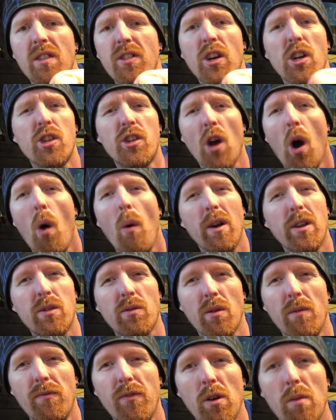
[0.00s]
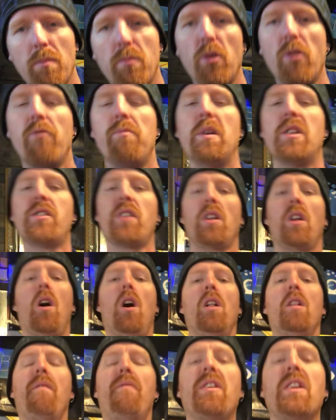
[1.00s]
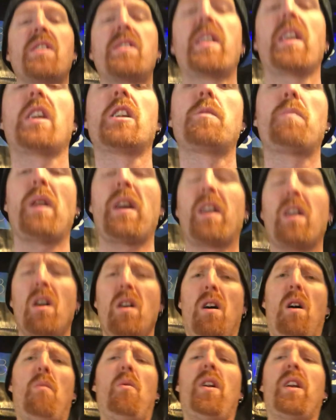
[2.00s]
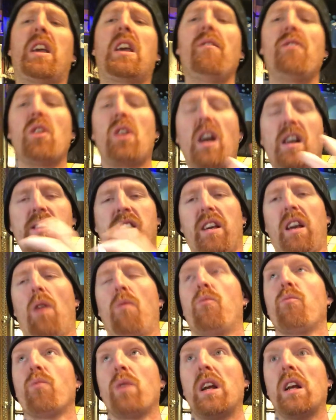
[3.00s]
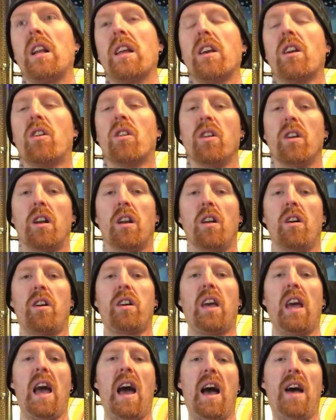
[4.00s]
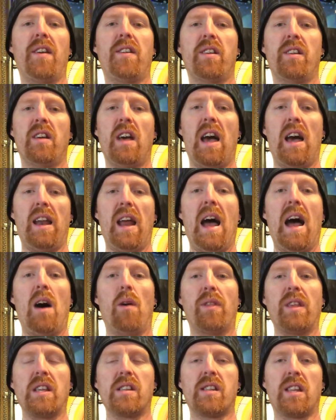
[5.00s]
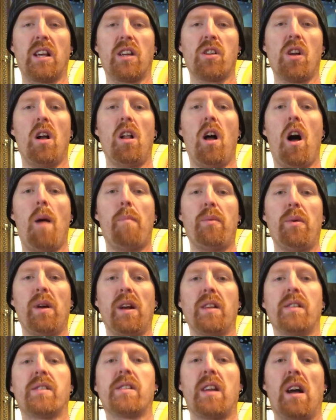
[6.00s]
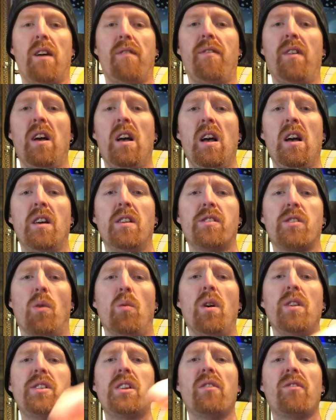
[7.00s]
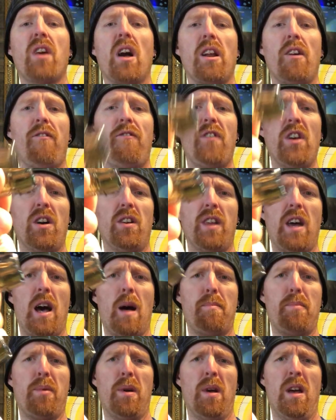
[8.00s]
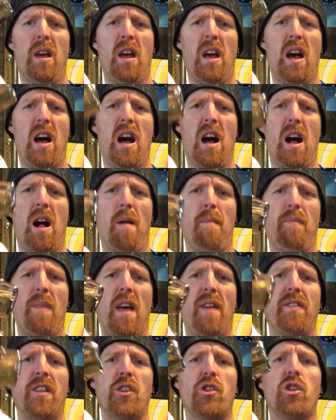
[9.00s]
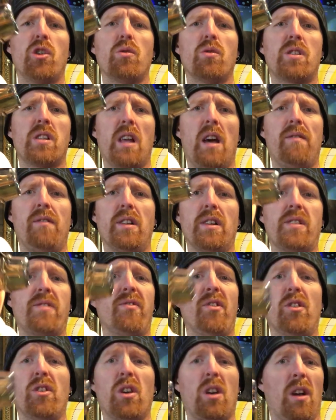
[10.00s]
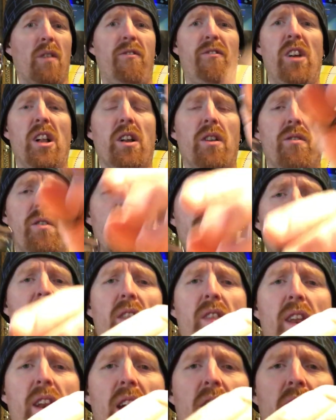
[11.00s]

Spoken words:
There's always room for improvements on all of these things, but I want to give you guys like a really good look at how these things all operate and stuff. So once you've got it filled up and the juice level is full, you can fill it right to the